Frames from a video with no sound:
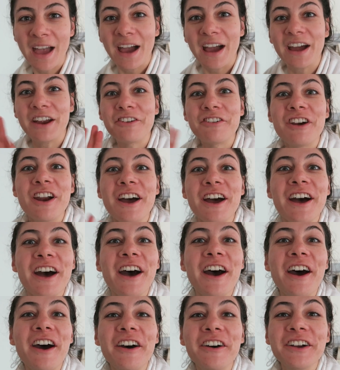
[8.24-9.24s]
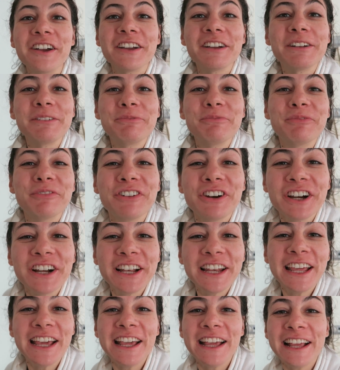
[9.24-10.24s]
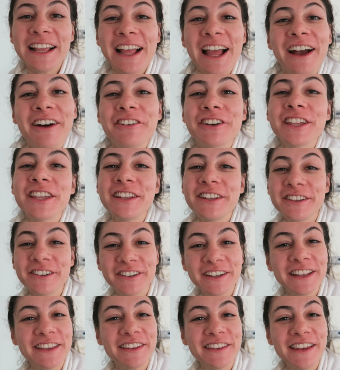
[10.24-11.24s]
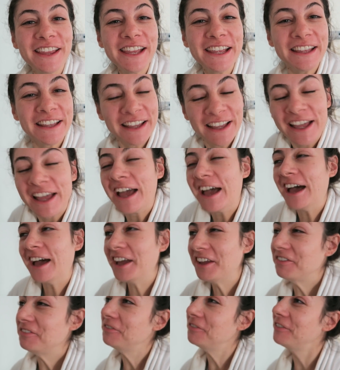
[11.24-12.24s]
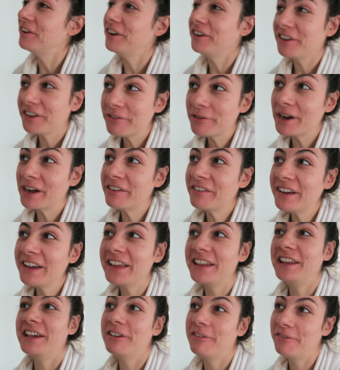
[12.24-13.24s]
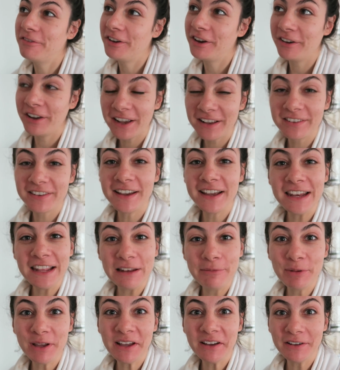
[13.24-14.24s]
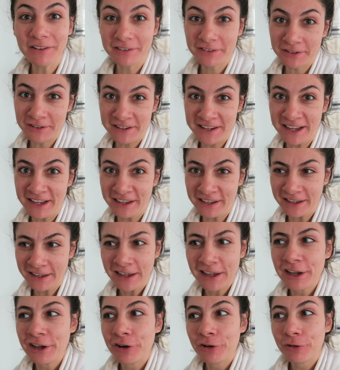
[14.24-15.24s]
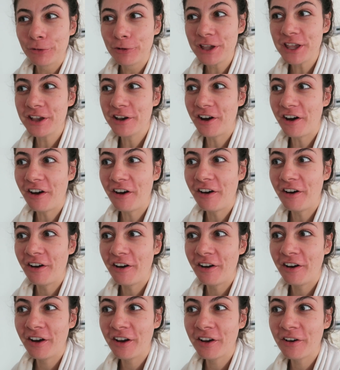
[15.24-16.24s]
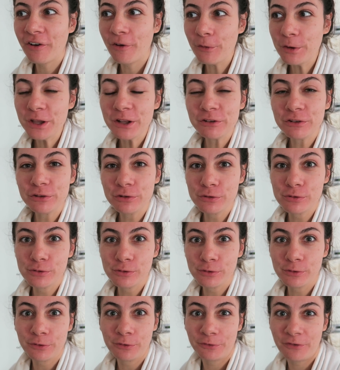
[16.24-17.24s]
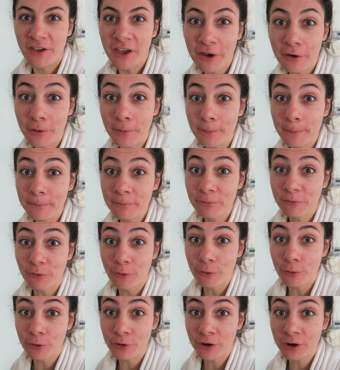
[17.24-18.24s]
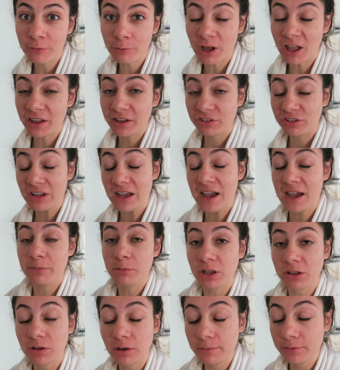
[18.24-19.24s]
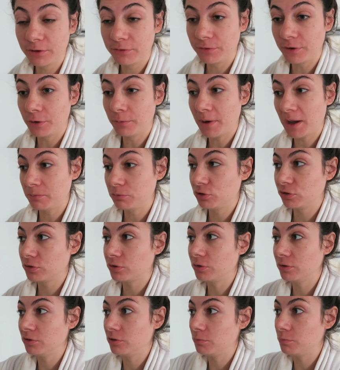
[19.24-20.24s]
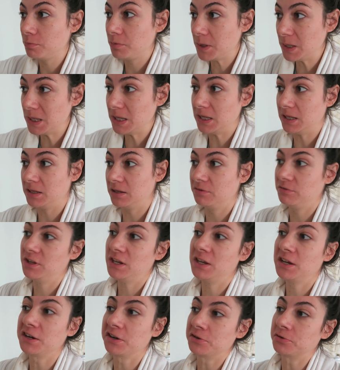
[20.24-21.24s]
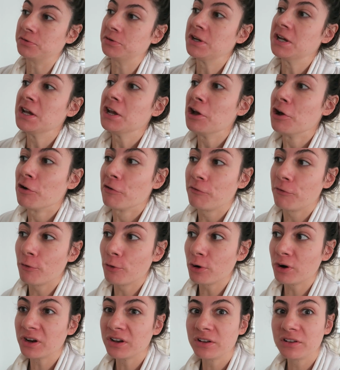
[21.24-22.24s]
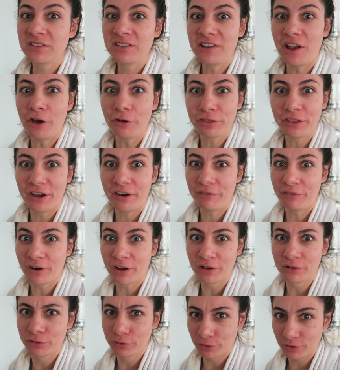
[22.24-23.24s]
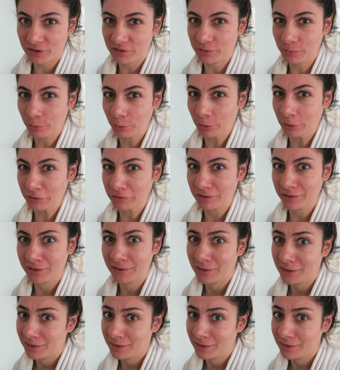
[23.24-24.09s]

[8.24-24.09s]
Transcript: Hello, good morning. How are you doing today? I'm very well and I'm very excited because today we are going to film for, well, actually I'm not going to film, I'm just going to be in the video for South African Tourism Board.